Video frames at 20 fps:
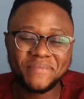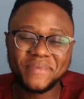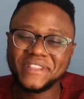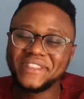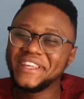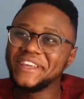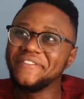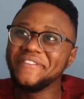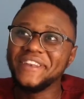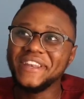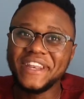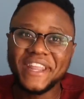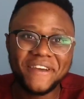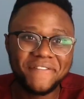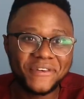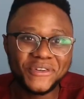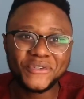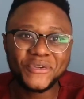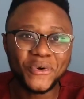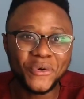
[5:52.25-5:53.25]
but they've
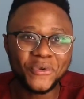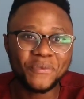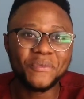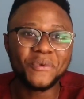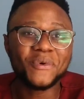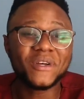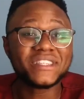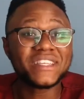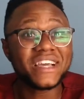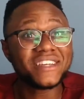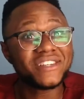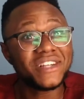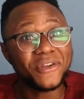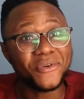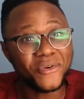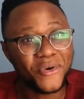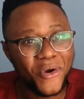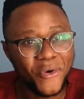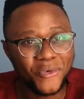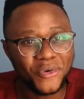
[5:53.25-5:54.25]
never told me what's actually
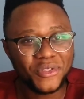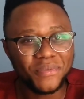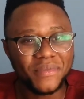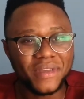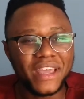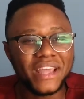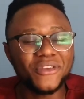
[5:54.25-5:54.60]
wrong with me,